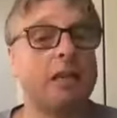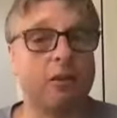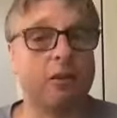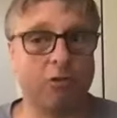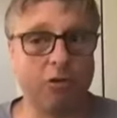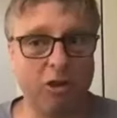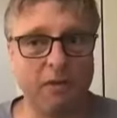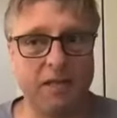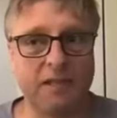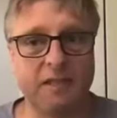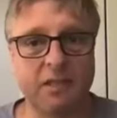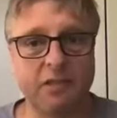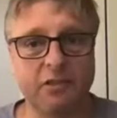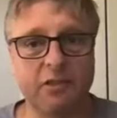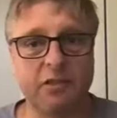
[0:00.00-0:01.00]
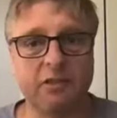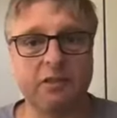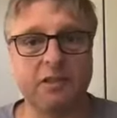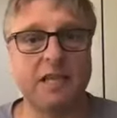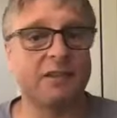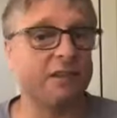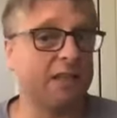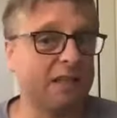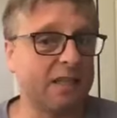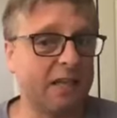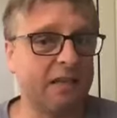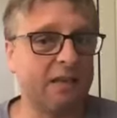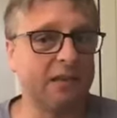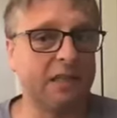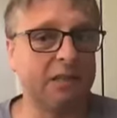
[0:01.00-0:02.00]
Chrome extension? Yes, it
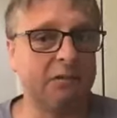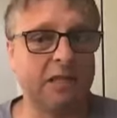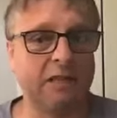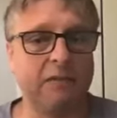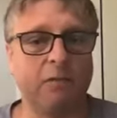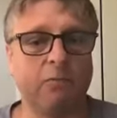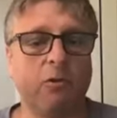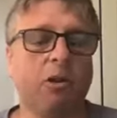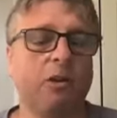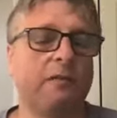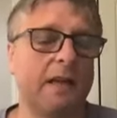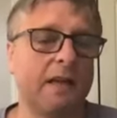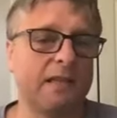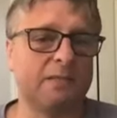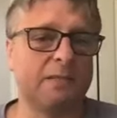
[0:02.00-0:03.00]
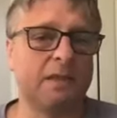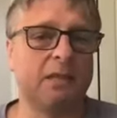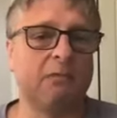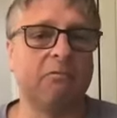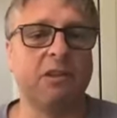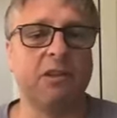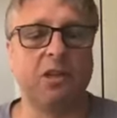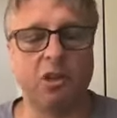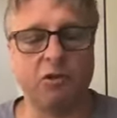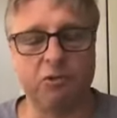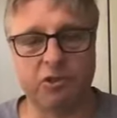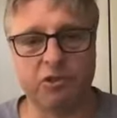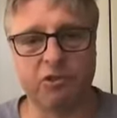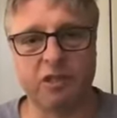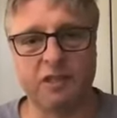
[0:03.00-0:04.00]
can. It will give you the warning of hazmat, whether you're
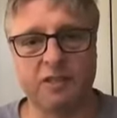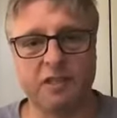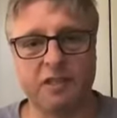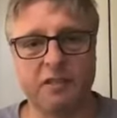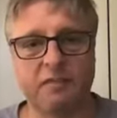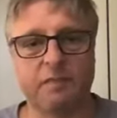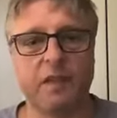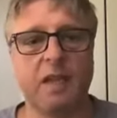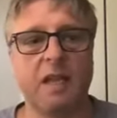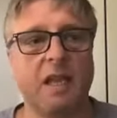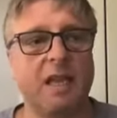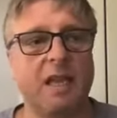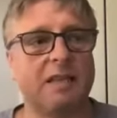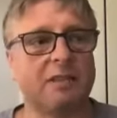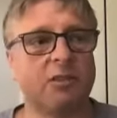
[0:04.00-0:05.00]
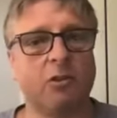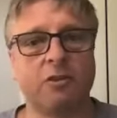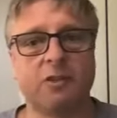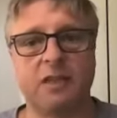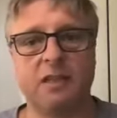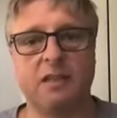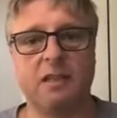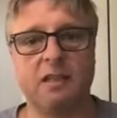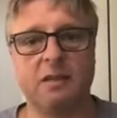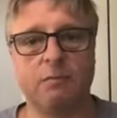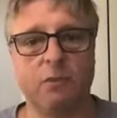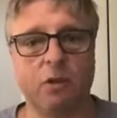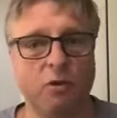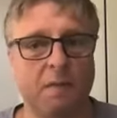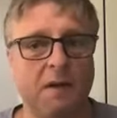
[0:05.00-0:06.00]
restricted. It's not in the
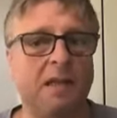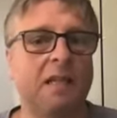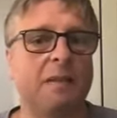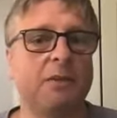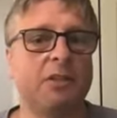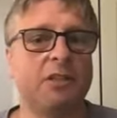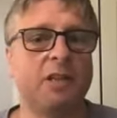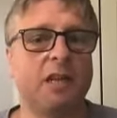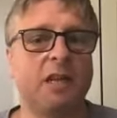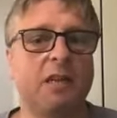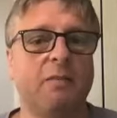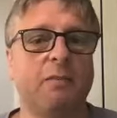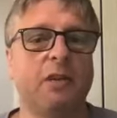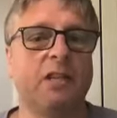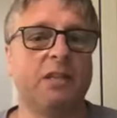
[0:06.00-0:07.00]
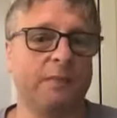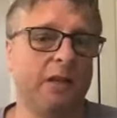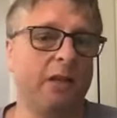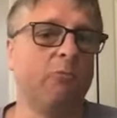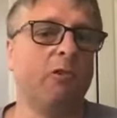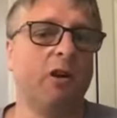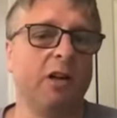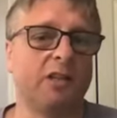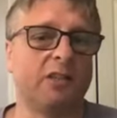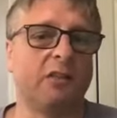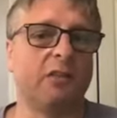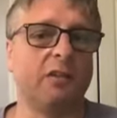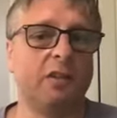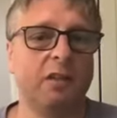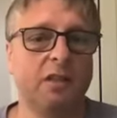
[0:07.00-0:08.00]
mobile app as yet, but it's being worked
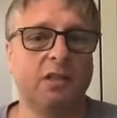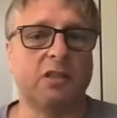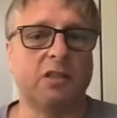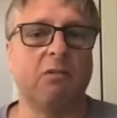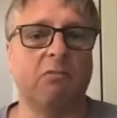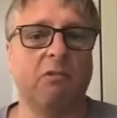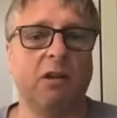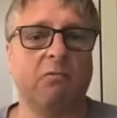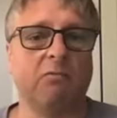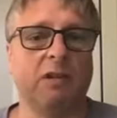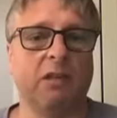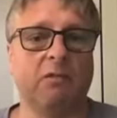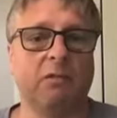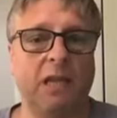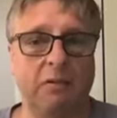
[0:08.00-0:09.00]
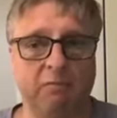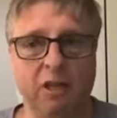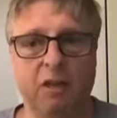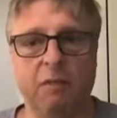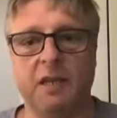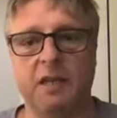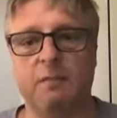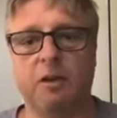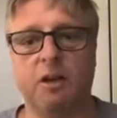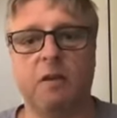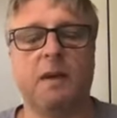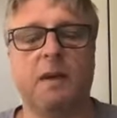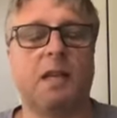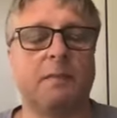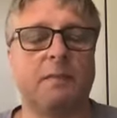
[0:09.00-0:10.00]
on. Okay. So it will be in the
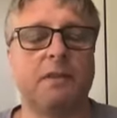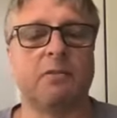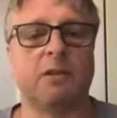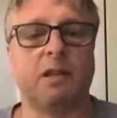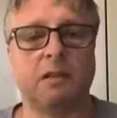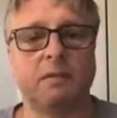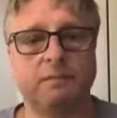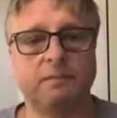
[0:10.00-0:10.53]
mobile app as well.